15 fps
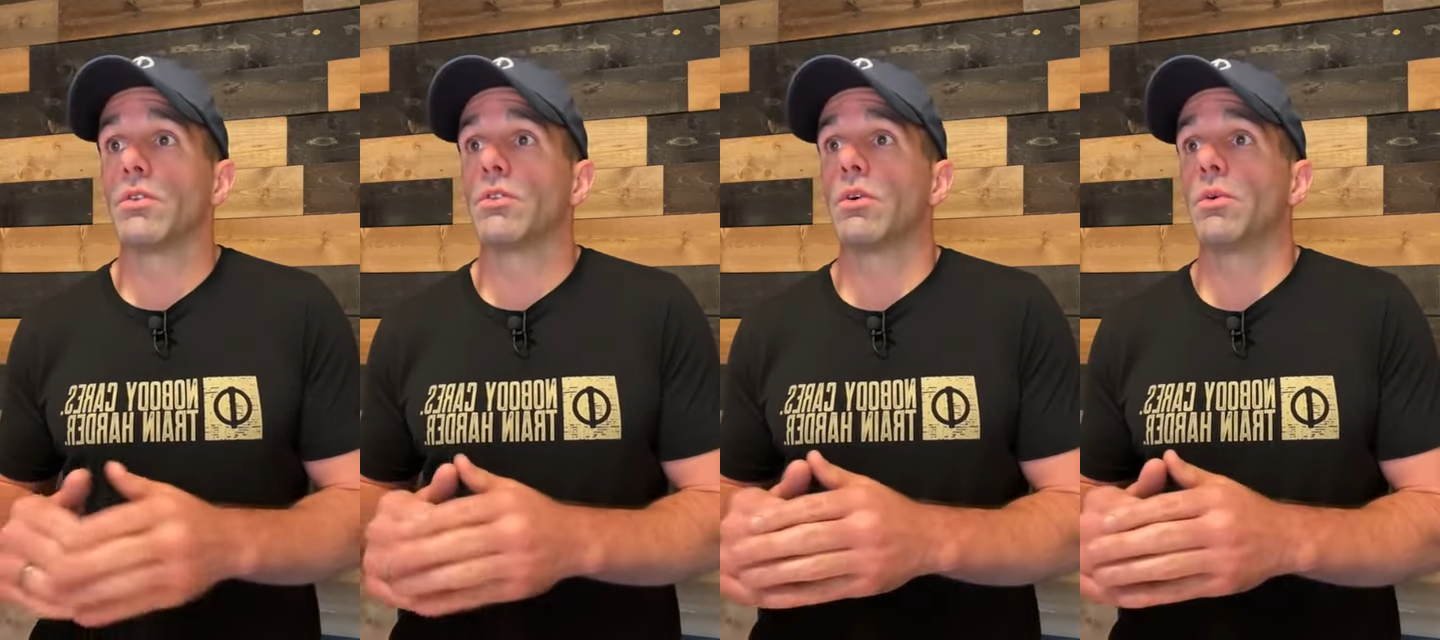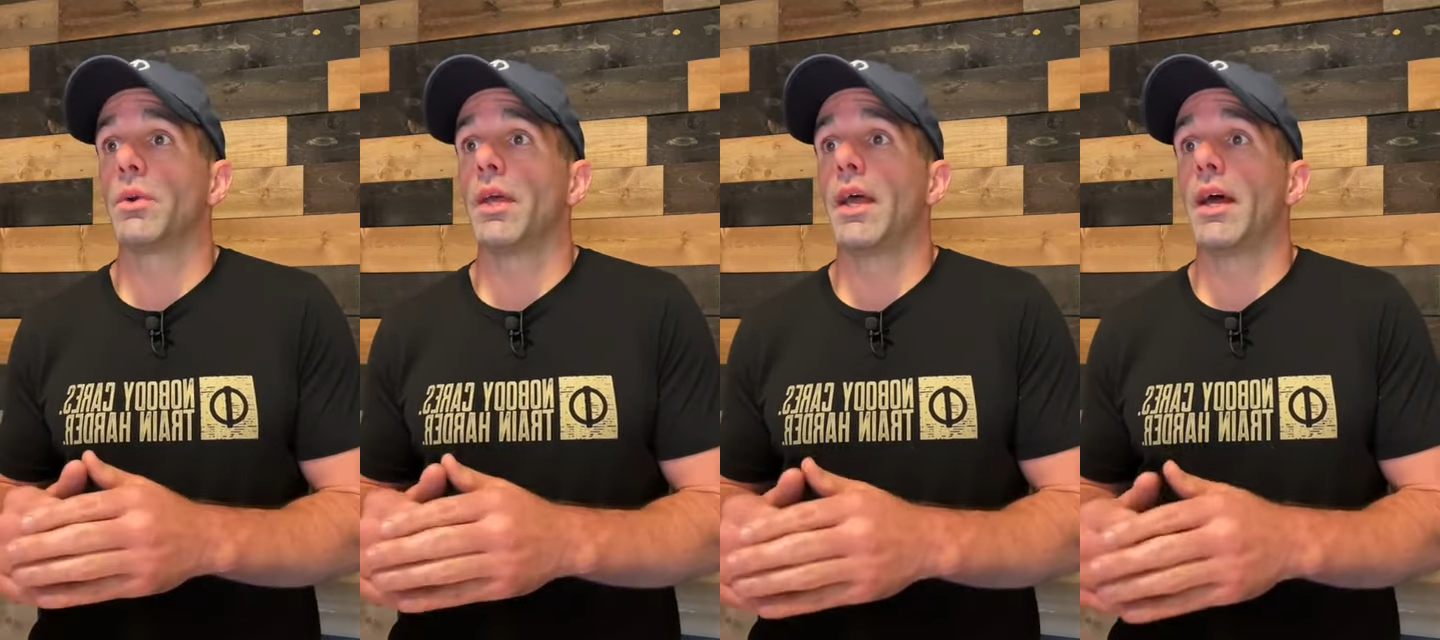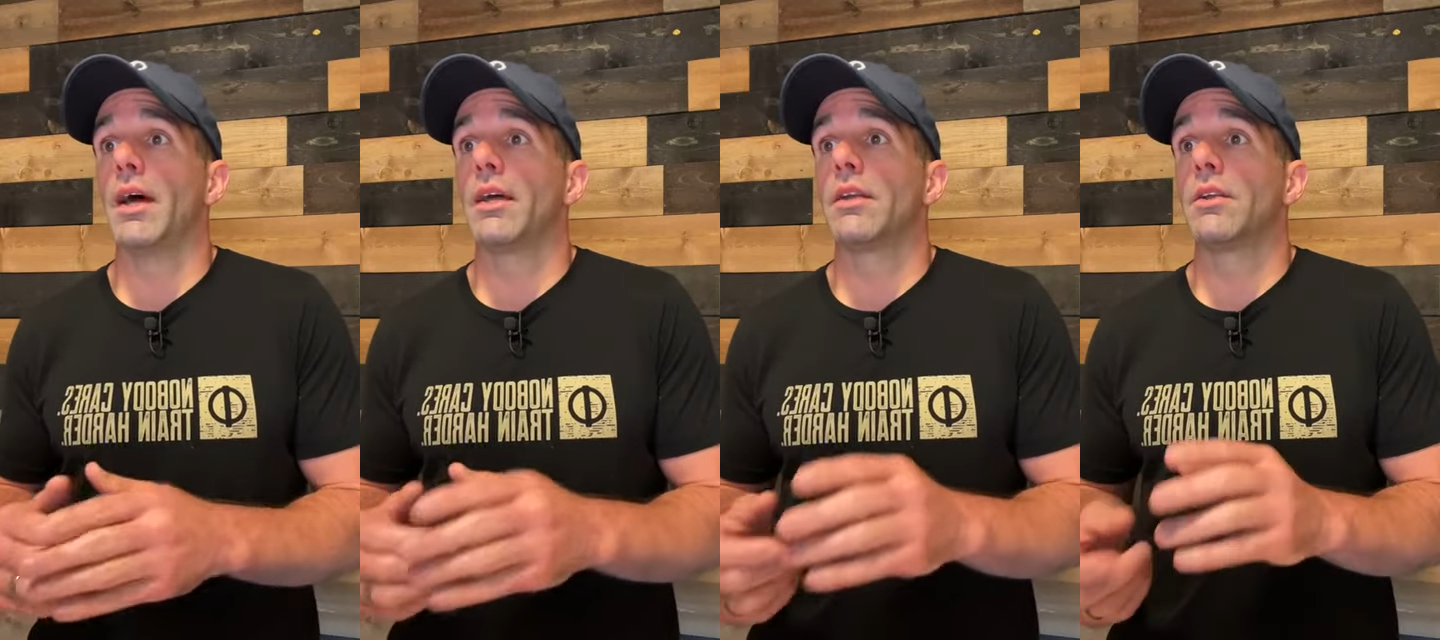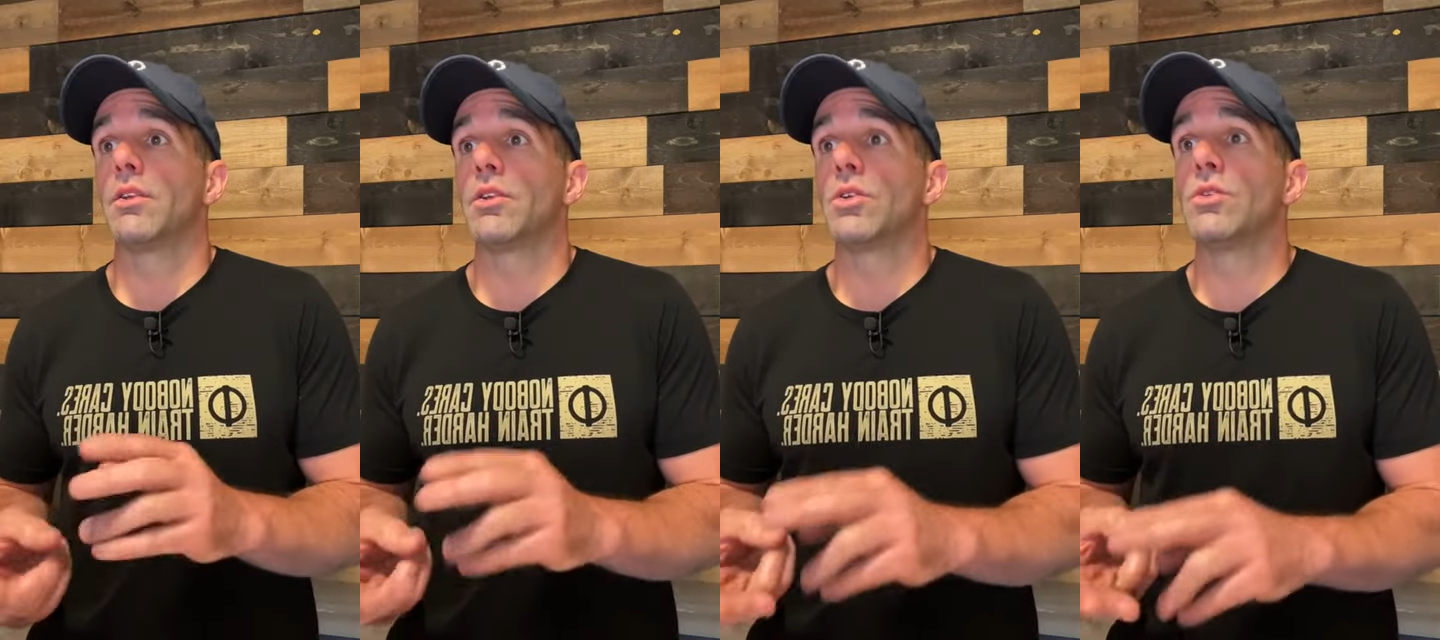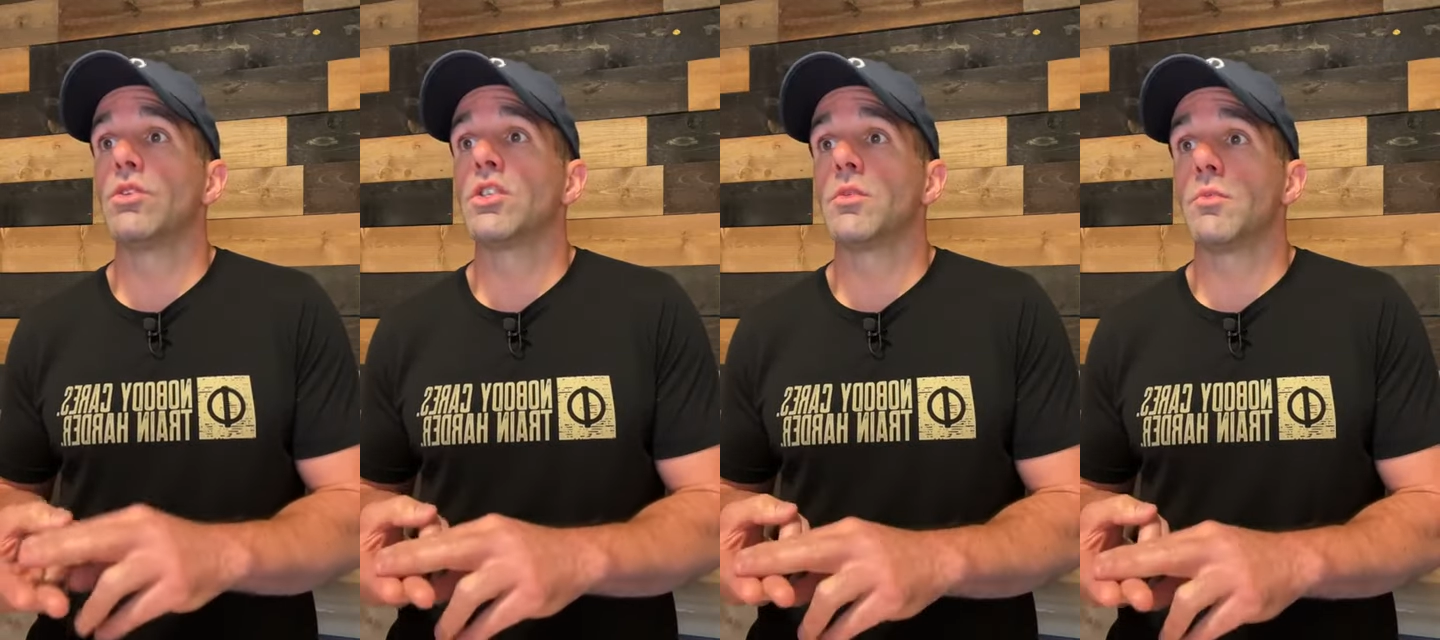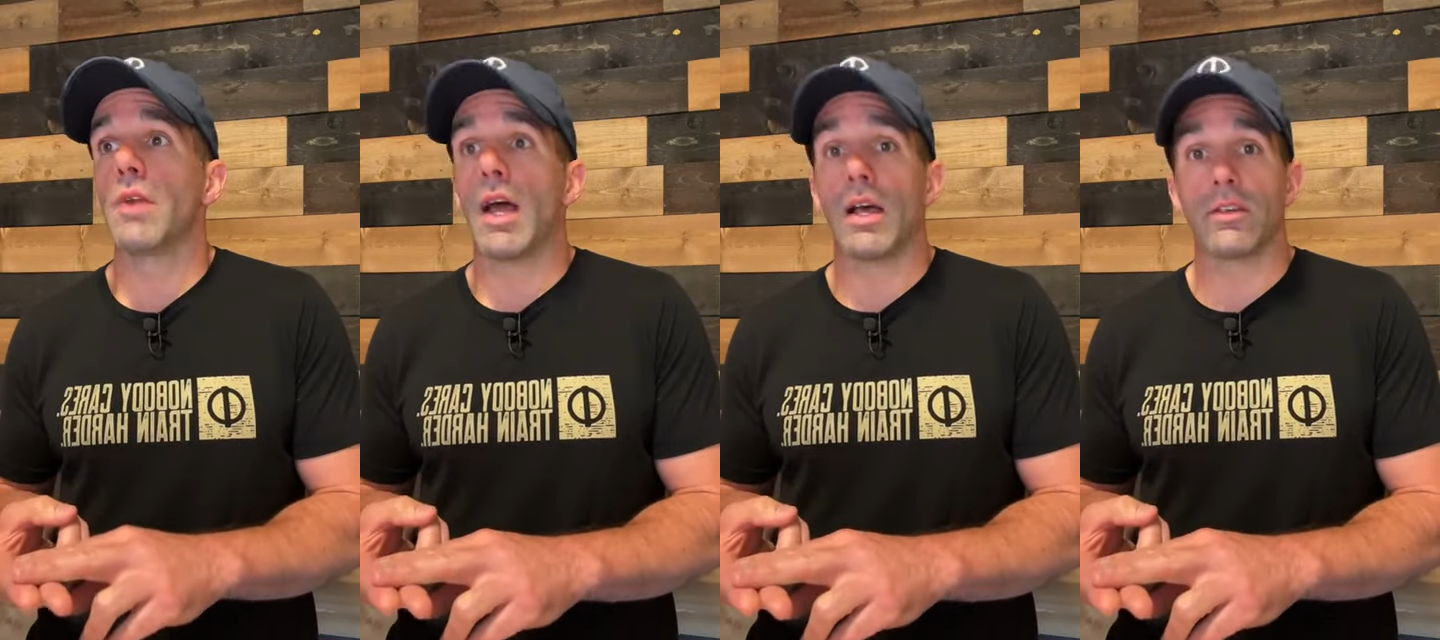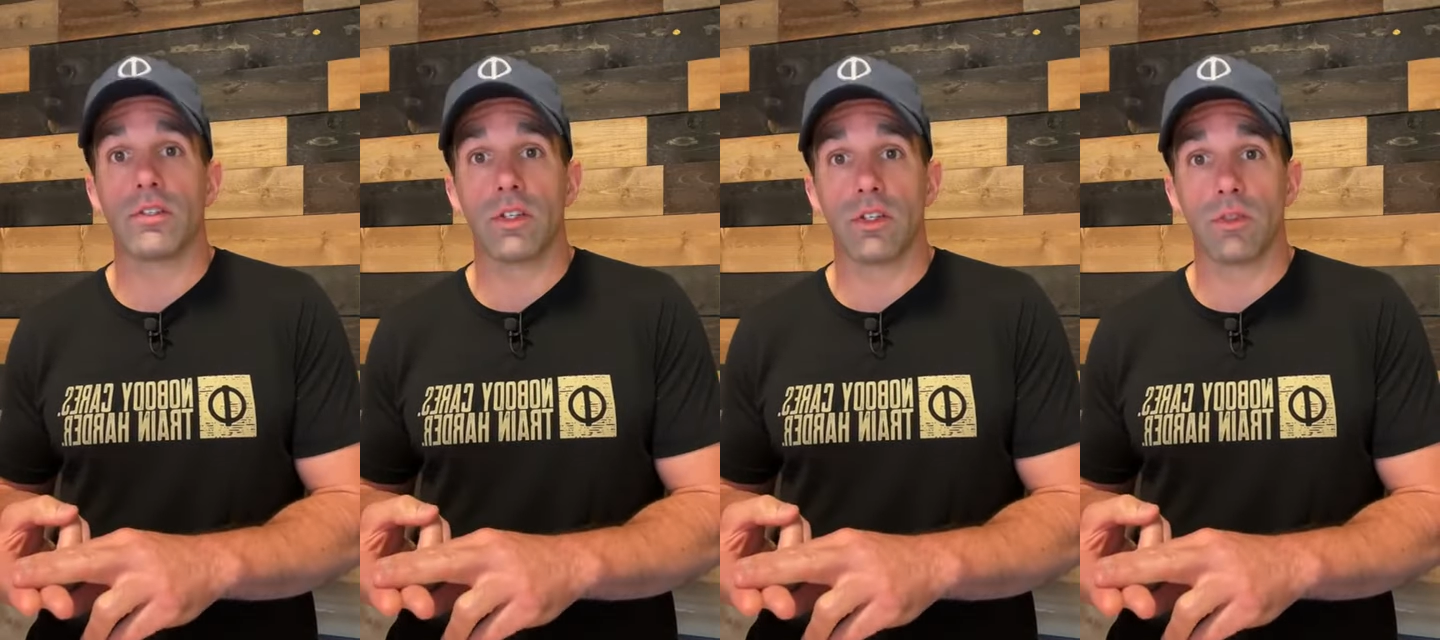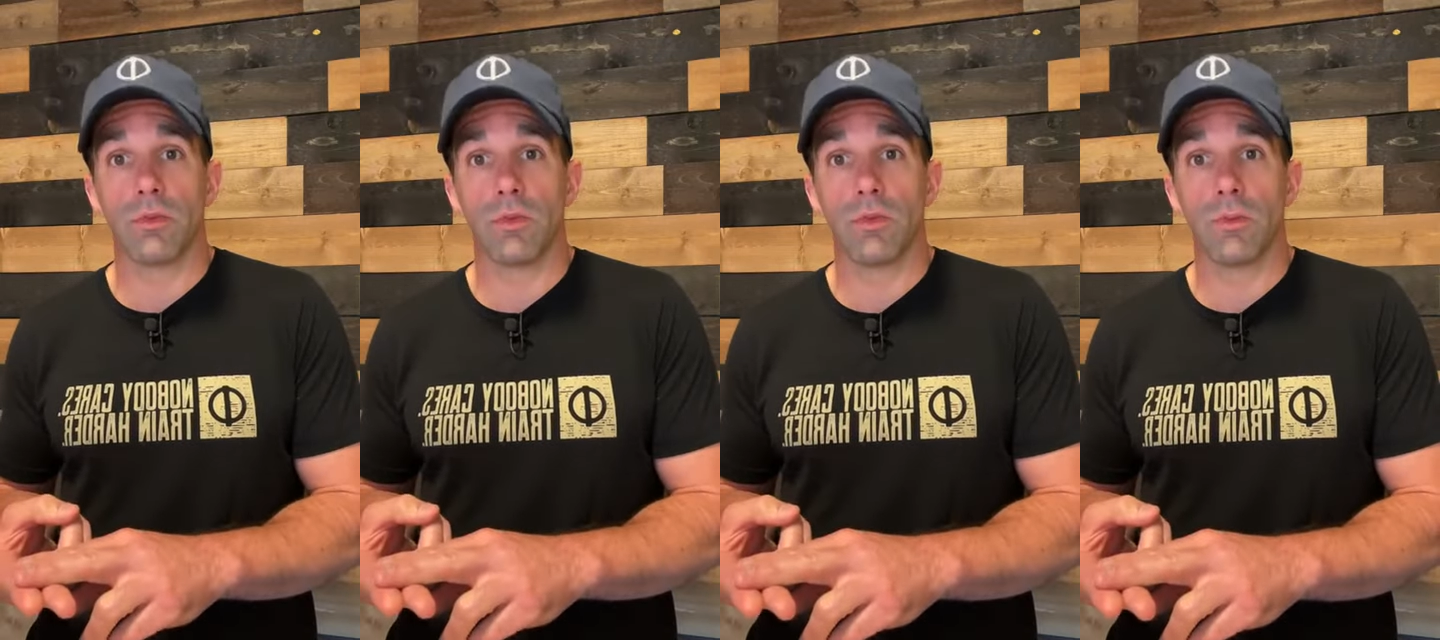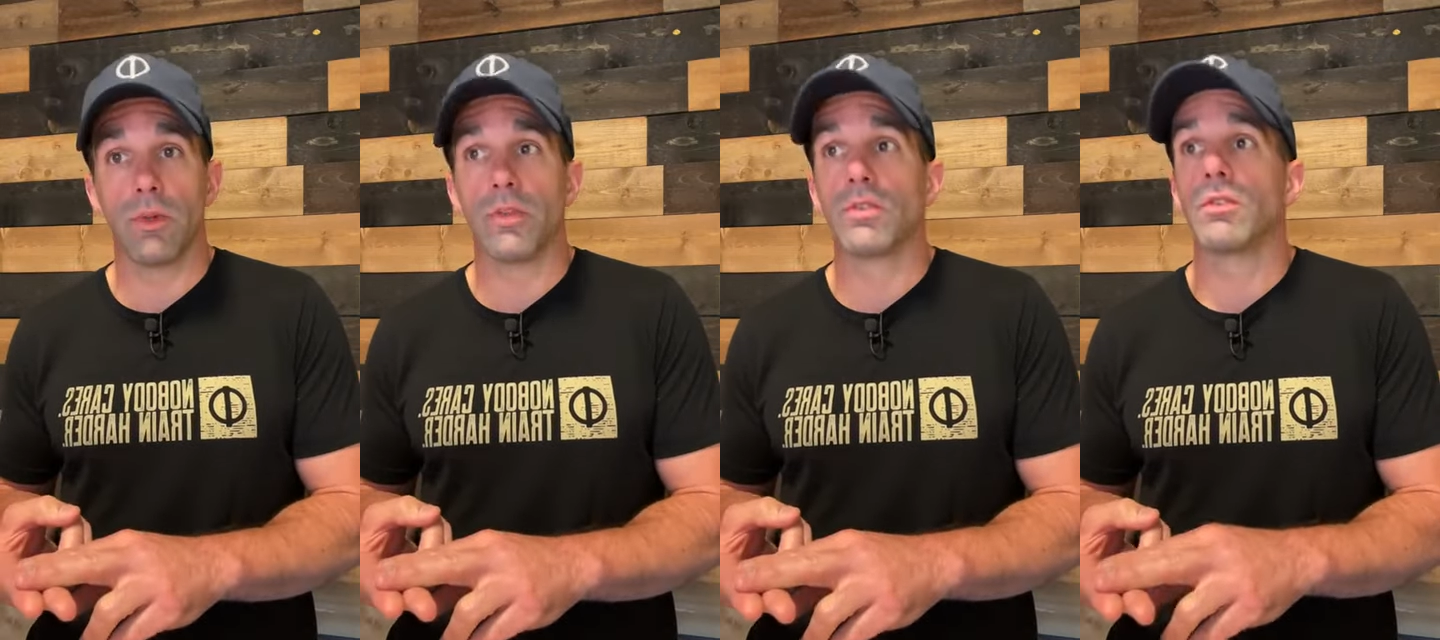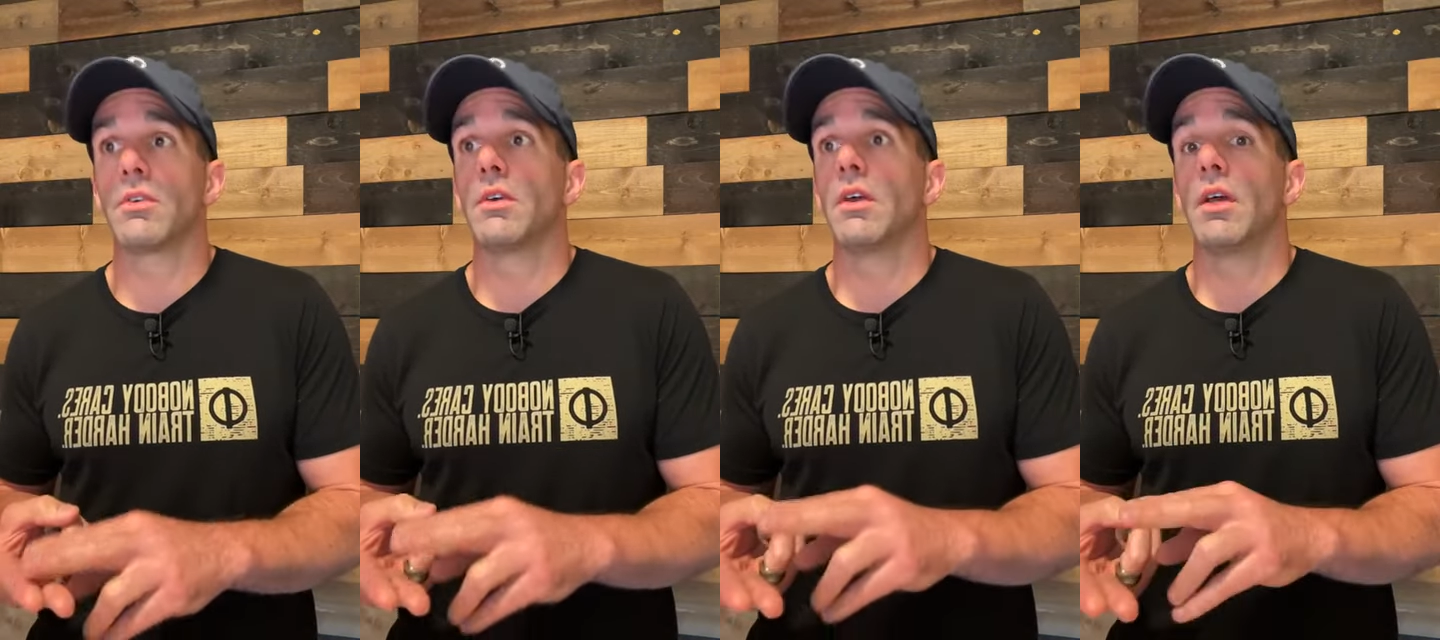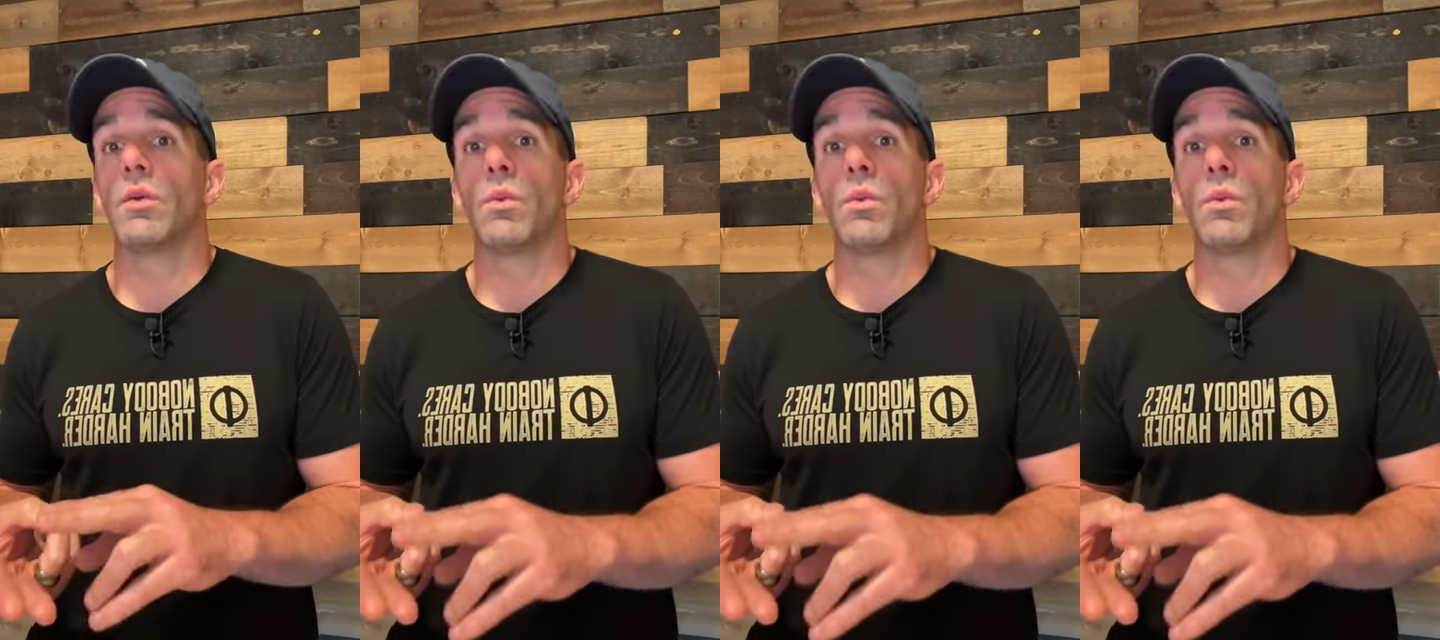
So we had two gymnastics movements,